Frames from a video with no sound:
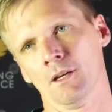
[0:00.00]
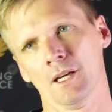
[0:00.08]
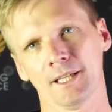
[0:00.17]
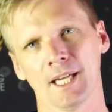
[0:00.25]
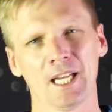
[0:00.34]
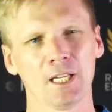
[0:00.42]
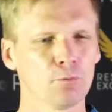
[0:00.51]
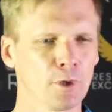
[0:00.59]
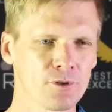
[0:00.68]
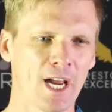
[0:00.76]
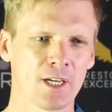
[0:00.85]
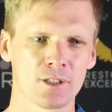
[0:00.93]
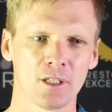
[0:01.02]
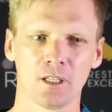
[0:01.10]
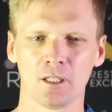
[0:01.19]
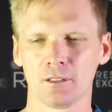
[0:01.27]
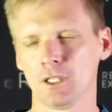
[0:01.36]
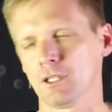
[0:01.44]
Okay,
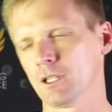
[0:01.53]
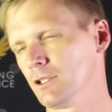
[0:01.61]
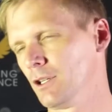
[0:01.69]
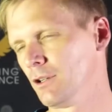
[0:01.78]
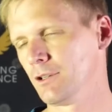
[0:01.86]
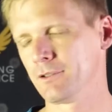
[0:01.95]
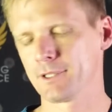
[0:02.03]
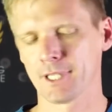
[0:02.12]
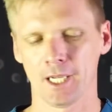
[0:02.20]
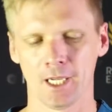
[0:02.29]
retraction, you can use